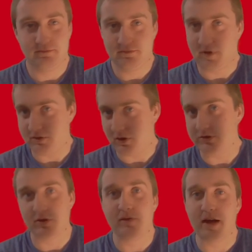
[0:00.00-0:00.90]
There's
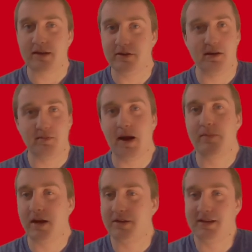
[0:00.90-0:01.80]
also the fact Kylian
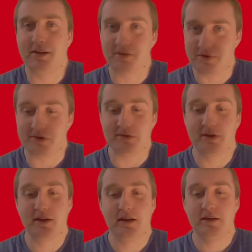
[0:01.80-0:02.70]
Mbappe is on the field.
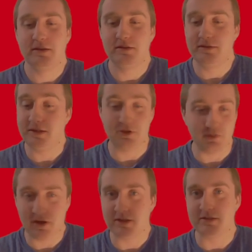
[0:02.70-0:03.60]
This should
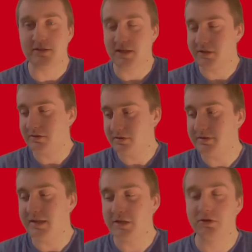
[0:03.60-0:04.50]
be a
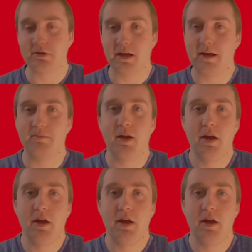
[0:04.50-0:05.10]
sensational game.